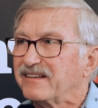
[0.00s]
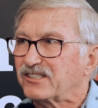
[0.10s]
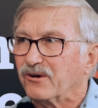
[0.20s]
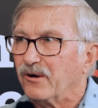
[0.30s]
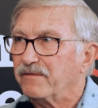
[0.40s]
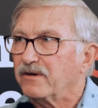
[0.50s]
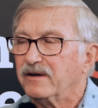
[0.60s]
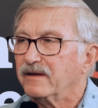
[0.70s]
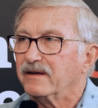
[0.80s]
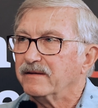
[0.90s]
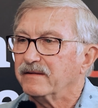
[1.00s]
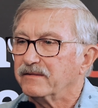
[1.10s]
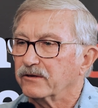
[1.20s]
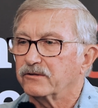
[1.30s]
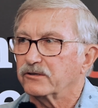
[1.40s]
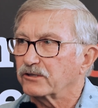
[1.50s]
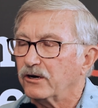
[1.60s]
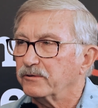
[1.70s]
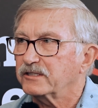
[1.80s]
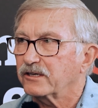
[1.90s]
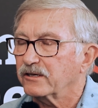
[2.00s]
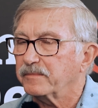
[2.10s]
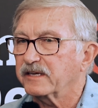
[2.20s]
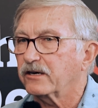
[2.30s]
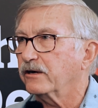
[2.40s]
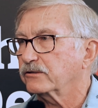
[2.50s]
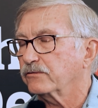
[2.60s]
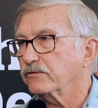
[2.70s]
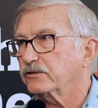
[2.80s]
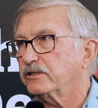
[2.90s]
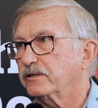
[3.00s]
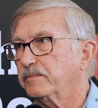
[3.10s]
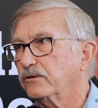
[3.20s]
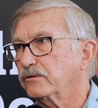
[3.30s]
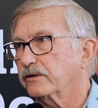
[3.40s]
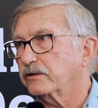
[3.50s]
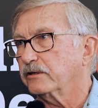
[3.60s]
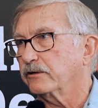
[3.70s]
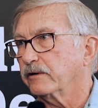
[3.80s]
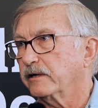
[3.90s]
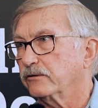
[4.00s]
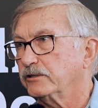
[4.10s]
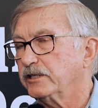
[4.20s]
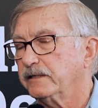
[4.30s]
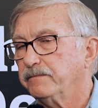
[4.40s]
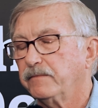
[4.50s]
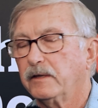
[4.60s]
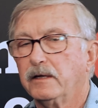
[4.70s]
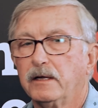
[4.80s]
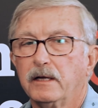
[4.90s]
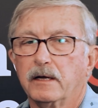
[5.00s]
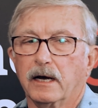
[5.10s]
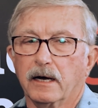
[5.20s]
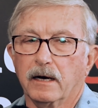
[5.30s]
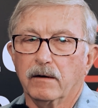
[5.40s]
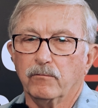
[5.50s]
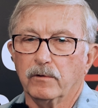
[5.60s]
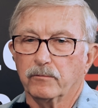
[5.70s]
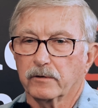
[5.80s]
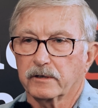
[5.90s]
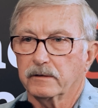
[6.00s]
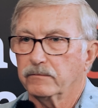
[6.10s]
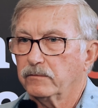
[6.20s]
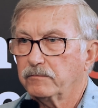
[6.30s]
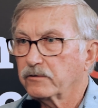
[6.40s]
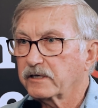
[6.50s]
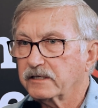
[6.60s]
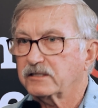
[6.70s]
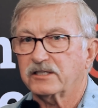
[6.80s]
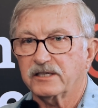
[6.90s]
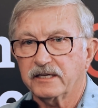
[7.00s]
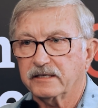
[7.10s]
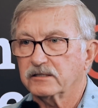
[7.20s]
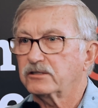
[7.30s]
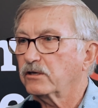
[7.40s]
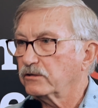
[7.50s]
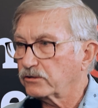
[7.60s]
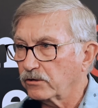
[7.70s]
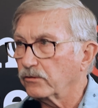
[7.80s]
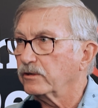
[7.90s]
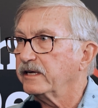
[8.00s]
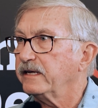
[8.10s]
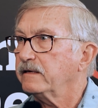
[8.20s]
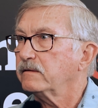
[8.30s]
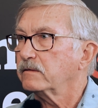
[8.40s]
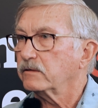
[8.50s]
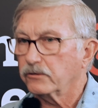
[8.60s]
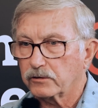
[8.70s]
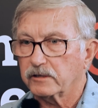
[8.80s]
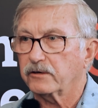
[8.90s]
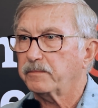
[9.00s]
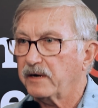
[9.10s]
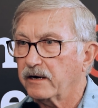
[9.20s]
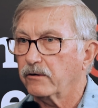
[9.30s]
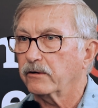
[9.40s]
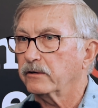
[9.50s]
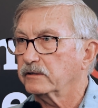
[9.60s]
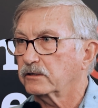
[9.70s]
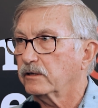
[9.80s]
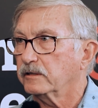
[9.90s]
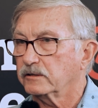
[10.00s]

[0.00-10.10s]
So there's always going to be controversy about nuclear energy. What we're going to see is slowly. Nuclear power is